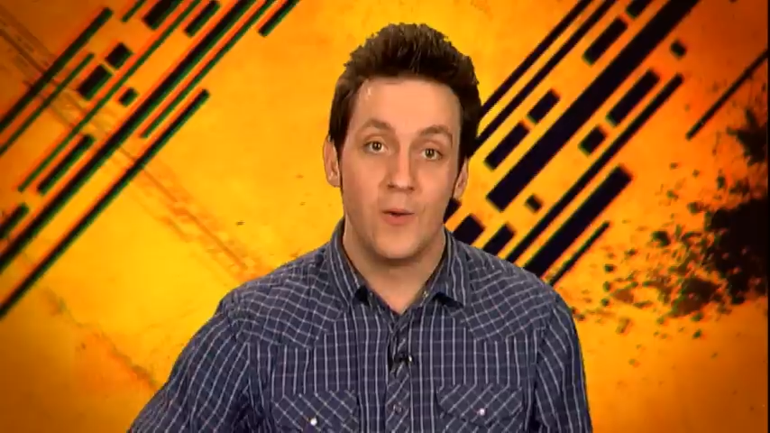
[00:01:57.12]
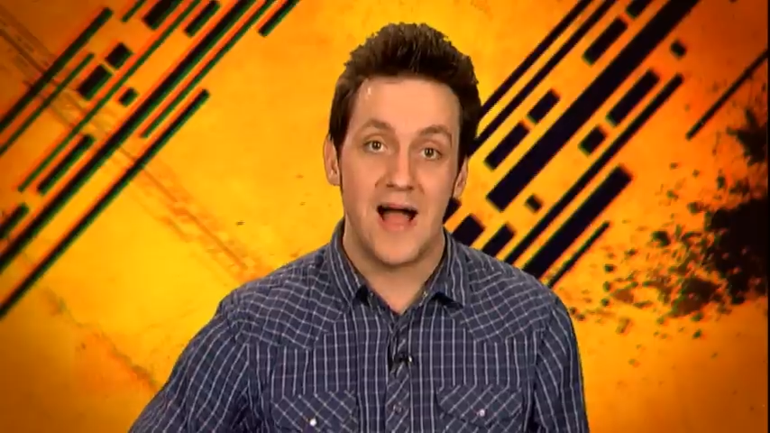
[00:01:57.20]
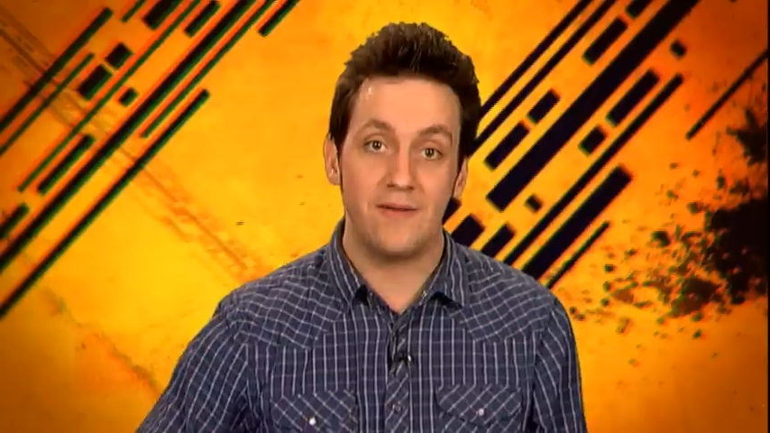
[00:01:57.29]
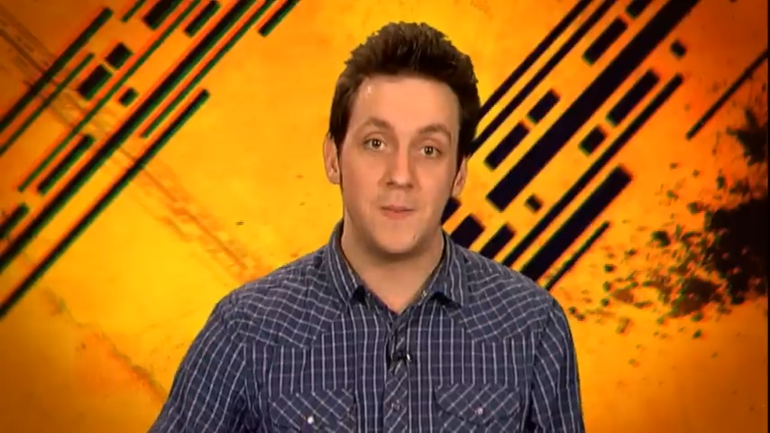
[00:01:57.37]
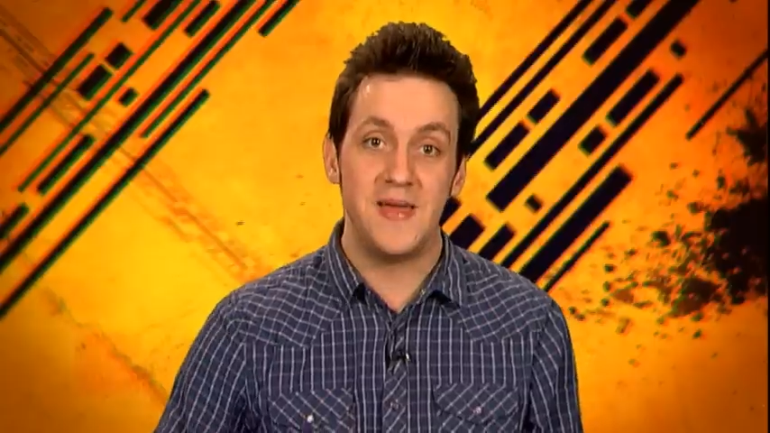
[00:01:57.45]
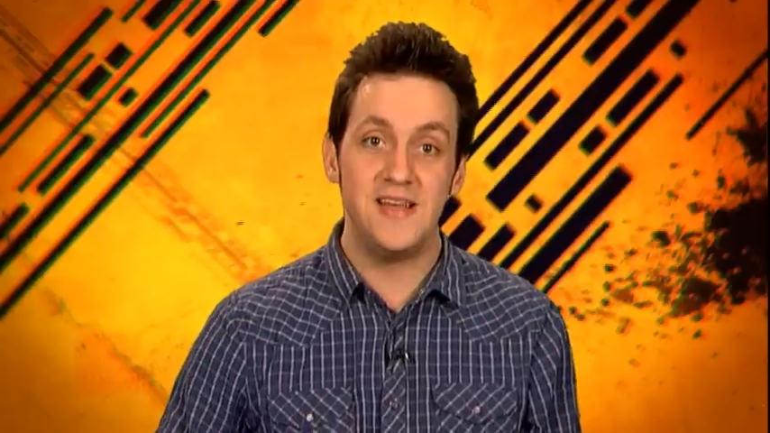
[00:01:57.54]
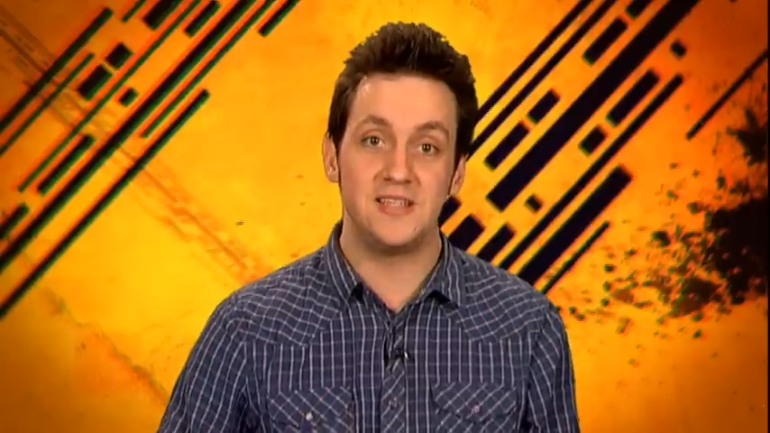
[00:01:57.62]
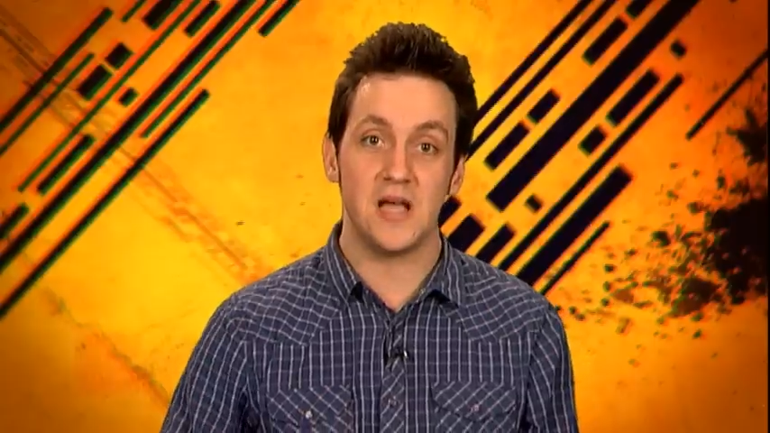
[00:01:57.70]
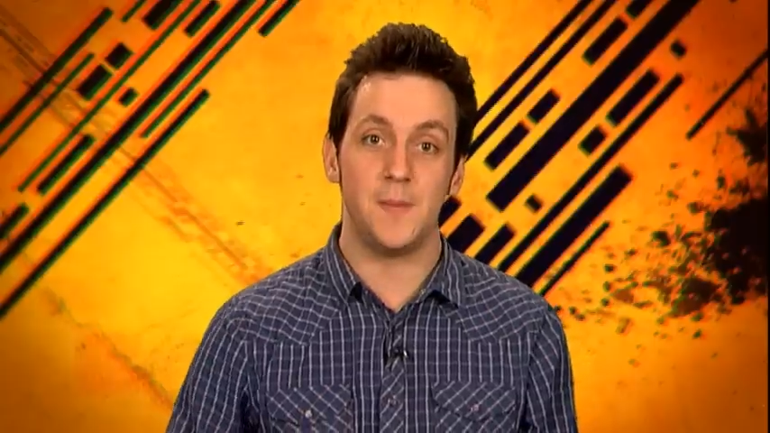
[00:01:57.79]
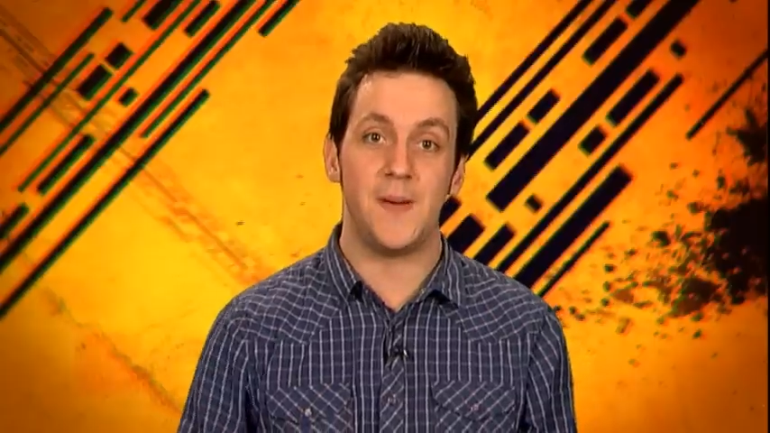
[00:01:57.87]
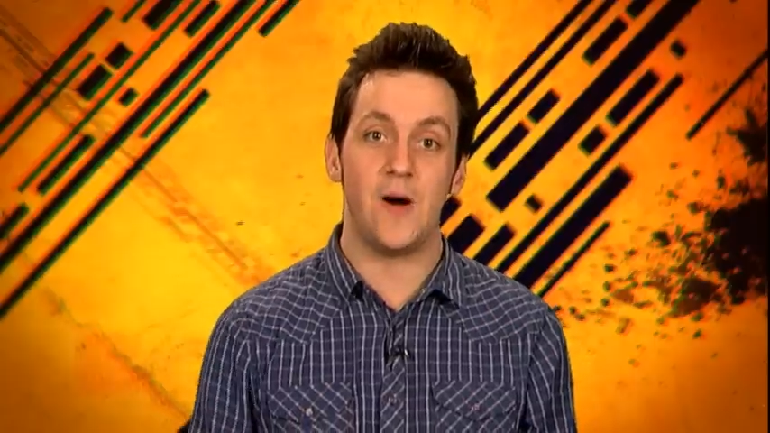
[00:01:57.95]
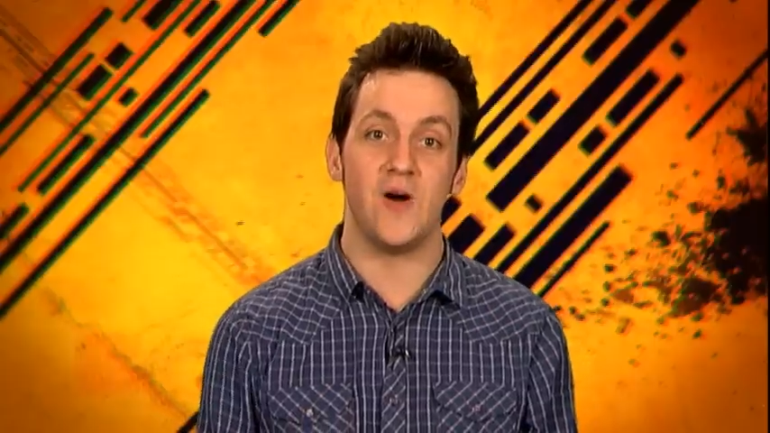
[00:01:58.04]
We have a piece
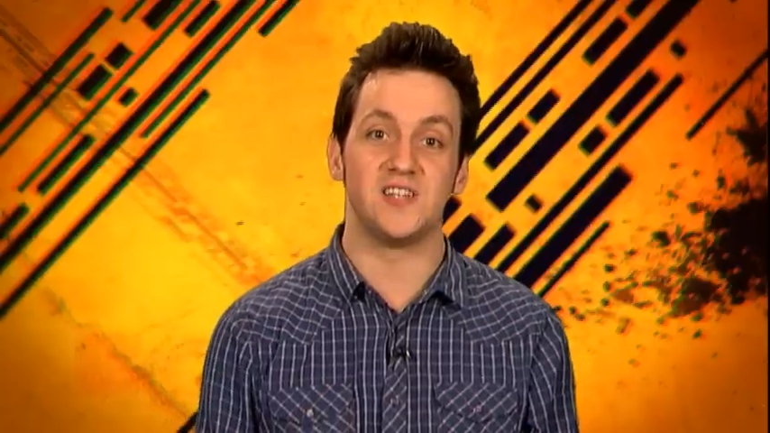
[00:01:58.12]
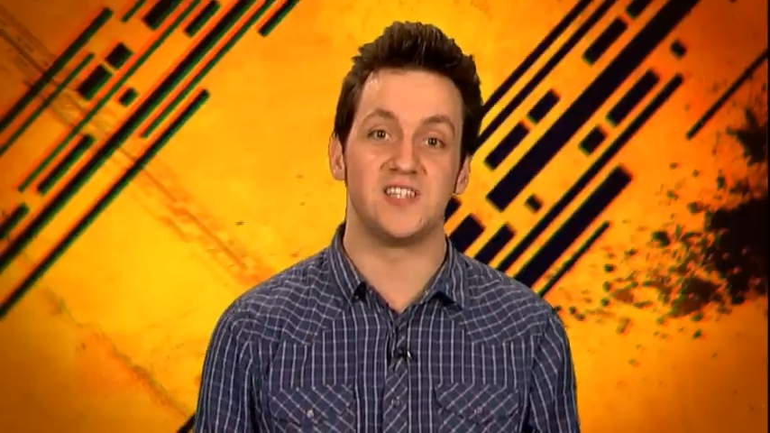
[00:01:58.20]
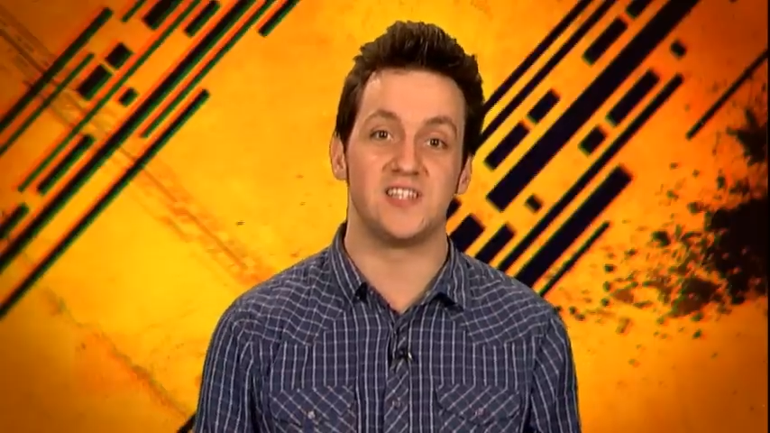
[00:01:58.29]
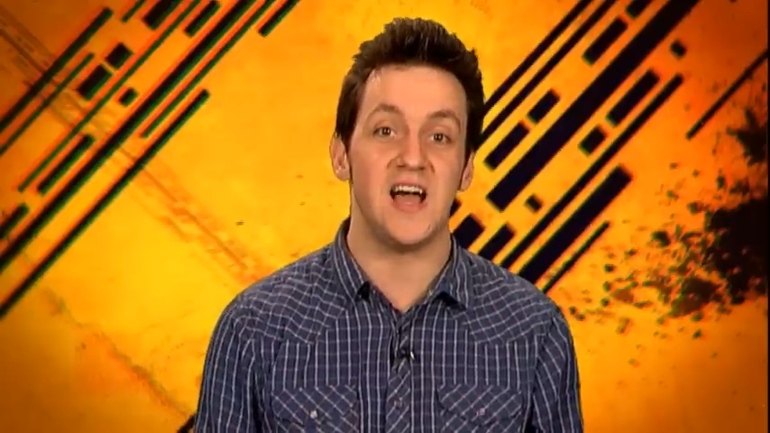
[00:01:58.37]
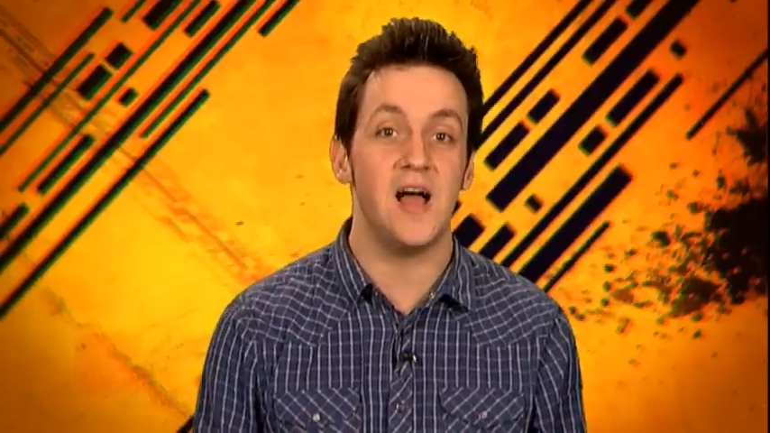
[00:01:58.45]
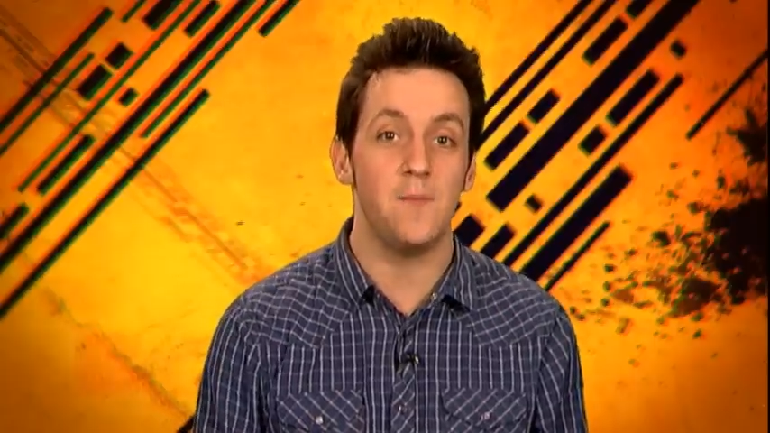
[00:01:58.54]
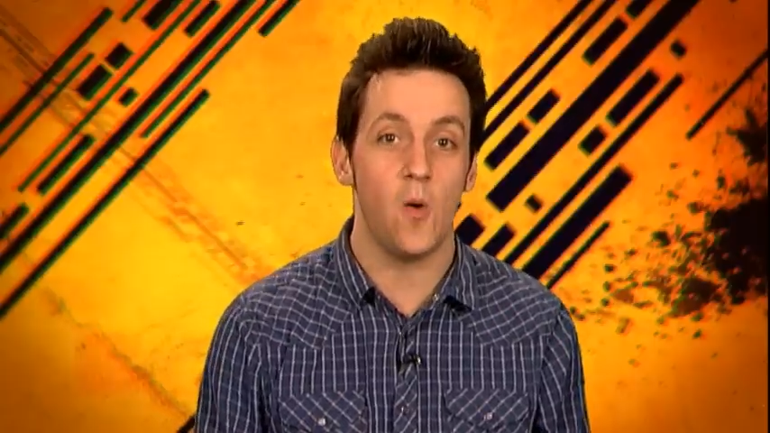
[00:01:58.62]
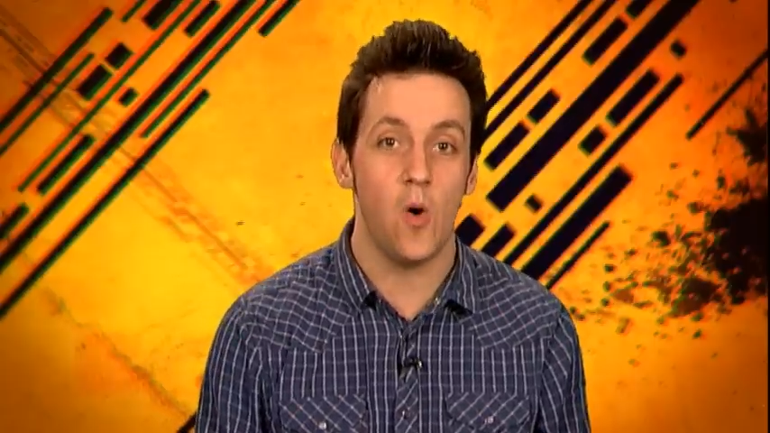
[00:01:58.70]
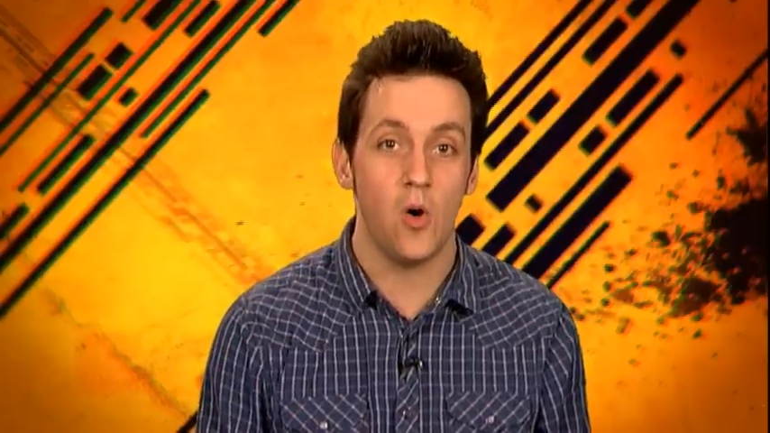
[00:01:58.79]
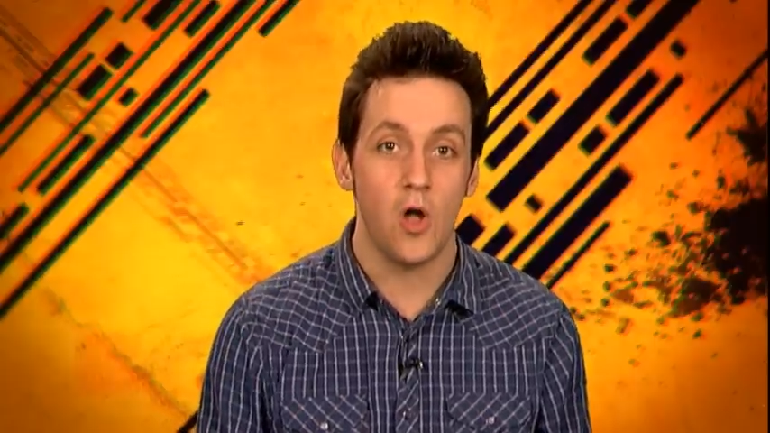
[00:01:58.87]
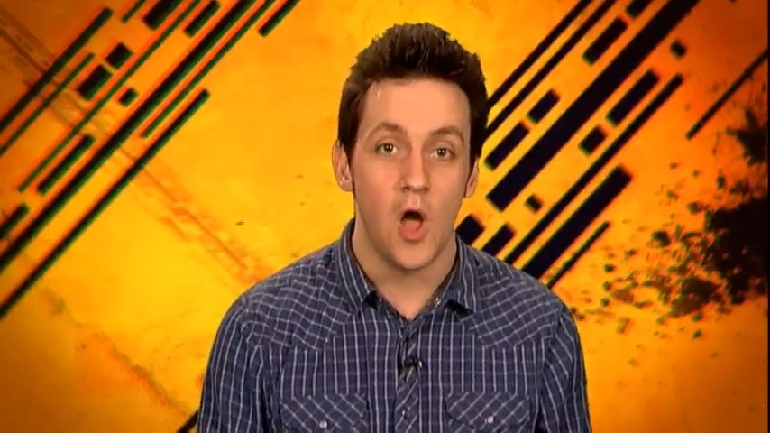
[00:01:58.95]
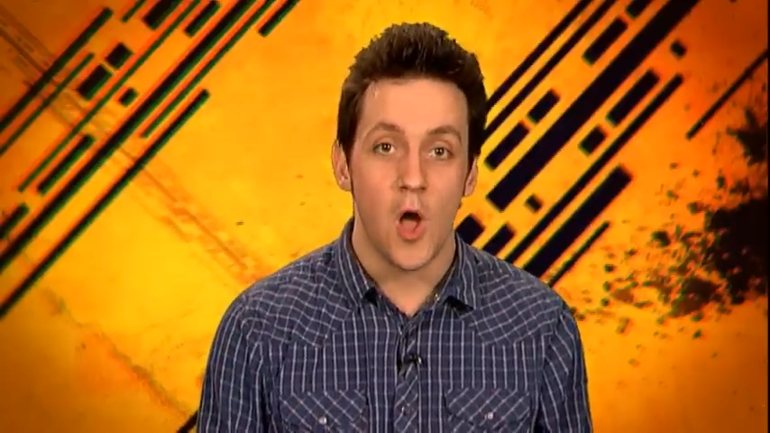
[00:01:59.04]
about a
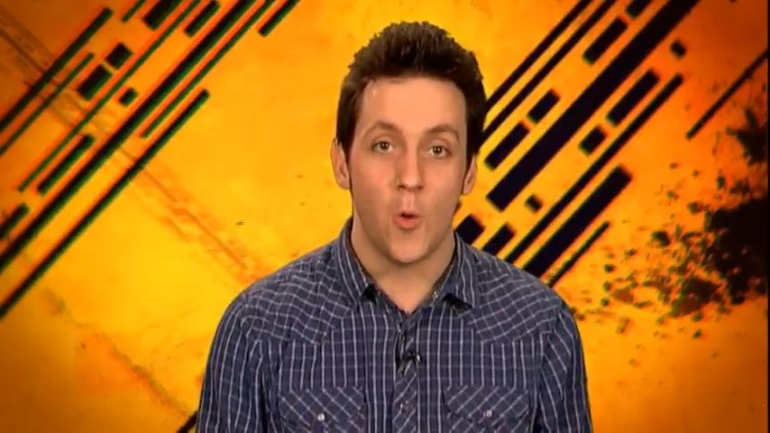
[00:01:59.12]
cyborg,